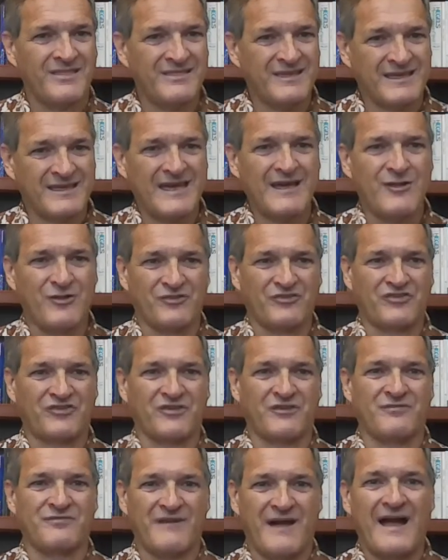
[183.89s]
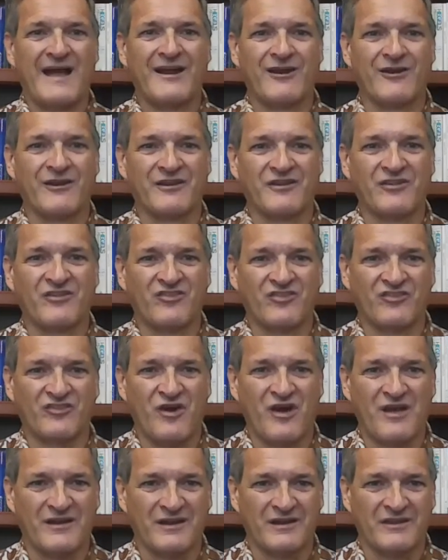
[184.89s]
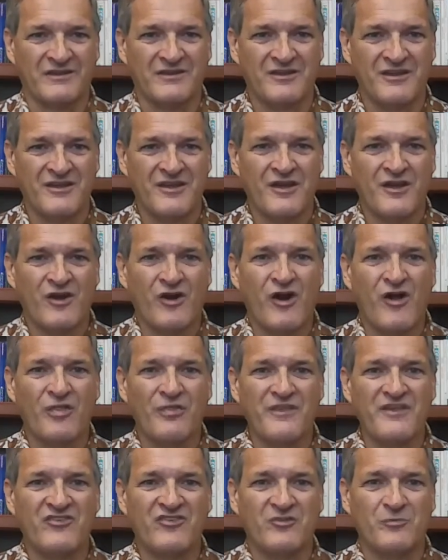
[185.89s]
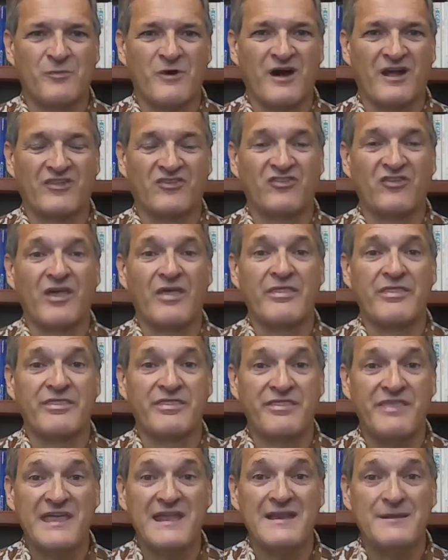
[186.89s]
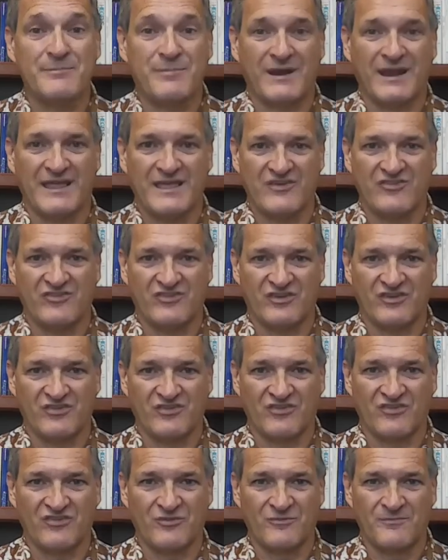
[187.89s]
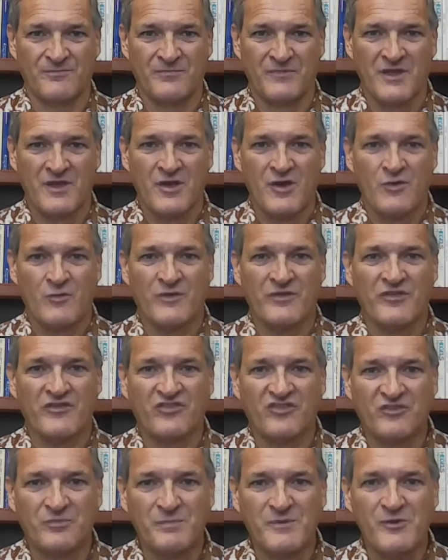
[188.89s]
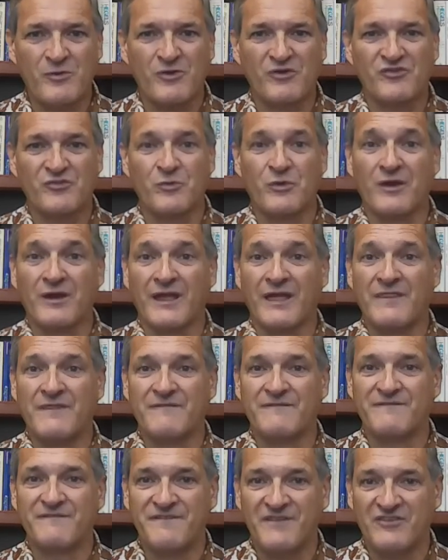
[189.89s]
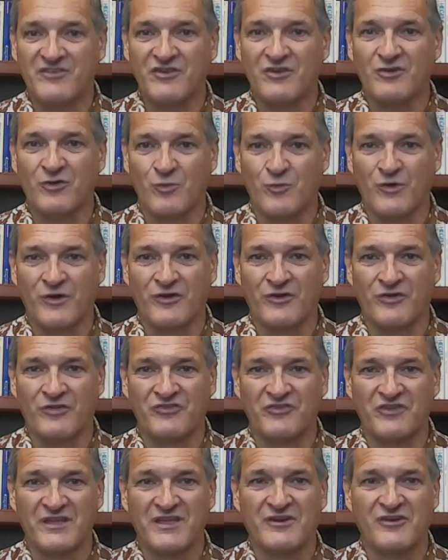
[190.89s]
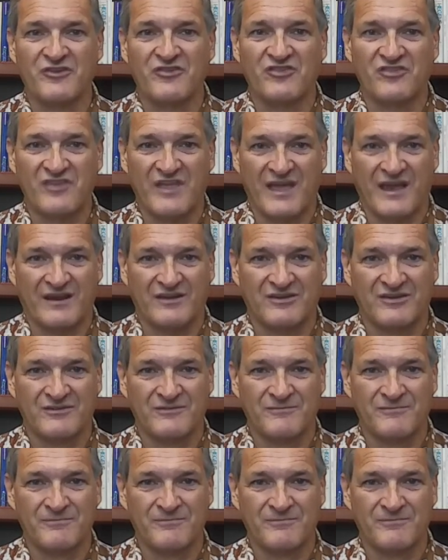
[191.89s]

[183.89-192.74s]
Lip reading: The Celts of Ireland and Scotland call these spots thin places, where the spiritual and the physical worlds intersect.